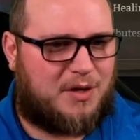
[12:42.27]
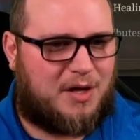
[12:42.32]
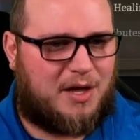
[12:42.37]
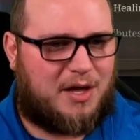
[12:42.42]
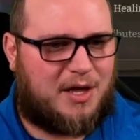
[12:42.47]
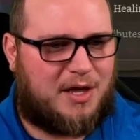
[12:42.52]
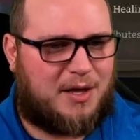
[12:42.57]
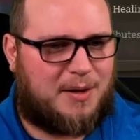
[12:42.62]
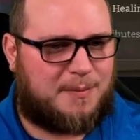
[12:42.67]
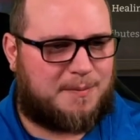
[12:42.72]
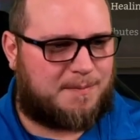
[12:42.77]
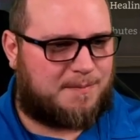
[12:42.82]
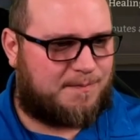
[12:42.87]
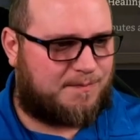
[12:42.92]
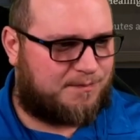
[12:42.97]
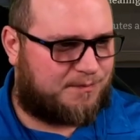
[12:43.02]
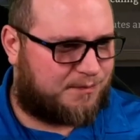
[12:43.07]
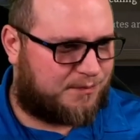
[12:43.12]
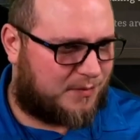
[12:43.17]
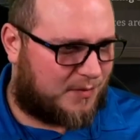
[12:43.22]

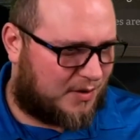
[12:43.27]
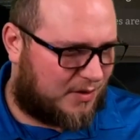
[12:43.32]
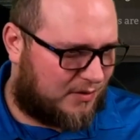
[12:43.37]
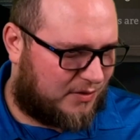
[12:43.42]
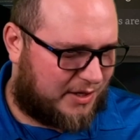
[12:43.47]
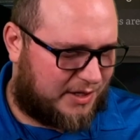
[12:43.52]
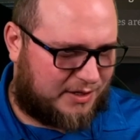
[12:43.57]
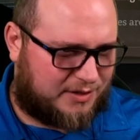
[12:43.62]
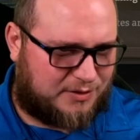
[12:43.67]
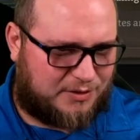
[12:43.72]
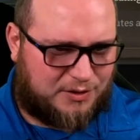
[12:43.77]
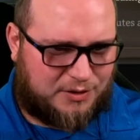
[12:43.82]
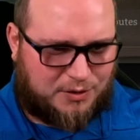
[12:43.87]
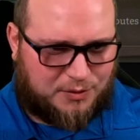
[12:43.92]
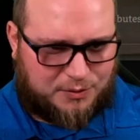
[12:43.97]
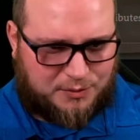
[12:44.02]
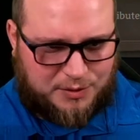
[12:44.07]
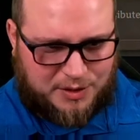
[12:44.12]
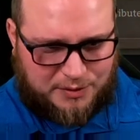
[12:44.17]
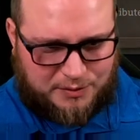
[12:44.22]
Like,
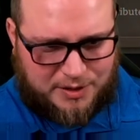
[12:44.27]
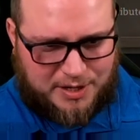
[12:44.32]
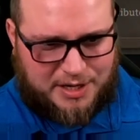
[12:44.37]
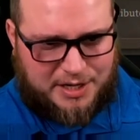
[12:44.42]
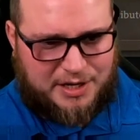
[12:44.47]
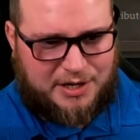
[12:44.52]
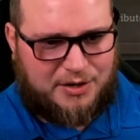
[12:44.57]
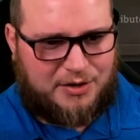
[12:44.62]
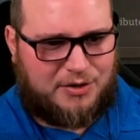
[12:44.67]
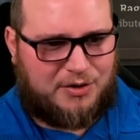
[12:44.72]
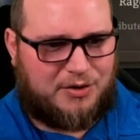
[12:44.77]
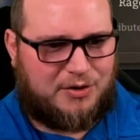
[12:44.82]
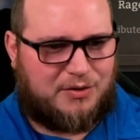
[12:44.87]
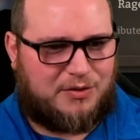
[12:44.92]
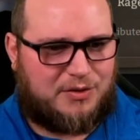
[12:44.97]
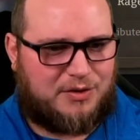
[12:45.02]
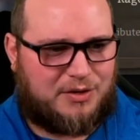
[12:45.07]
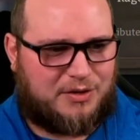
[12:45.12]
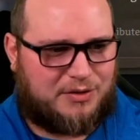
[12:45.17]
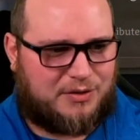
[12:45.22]
crit rate
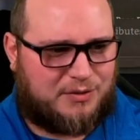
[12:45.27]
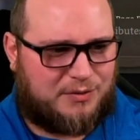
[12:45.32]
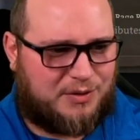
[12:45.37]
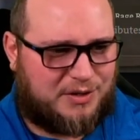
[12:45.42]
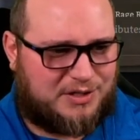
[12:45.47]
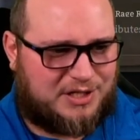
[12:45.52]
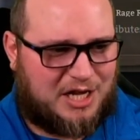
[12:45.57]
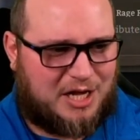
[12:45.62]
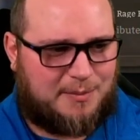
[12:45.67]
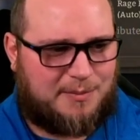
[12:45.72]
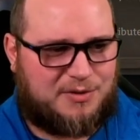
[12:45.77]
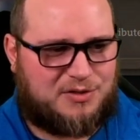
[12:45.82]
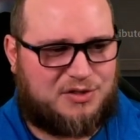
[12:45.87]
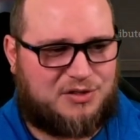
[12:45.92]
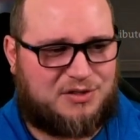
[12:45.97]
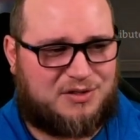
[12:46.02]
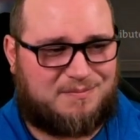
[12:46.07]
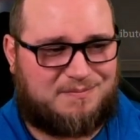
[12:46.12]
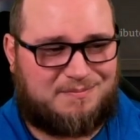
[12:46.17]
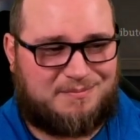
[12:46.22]
here, the crit damage
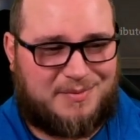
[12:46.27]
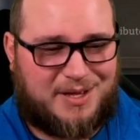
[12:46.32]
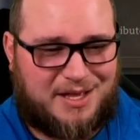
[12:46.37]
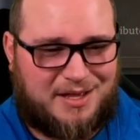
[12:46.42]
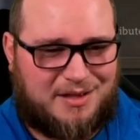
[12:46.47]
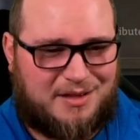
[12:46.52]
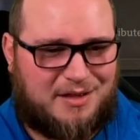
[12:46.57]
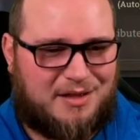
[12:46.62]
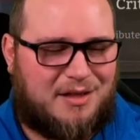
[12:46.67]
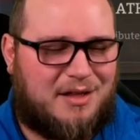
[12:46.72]
is meh.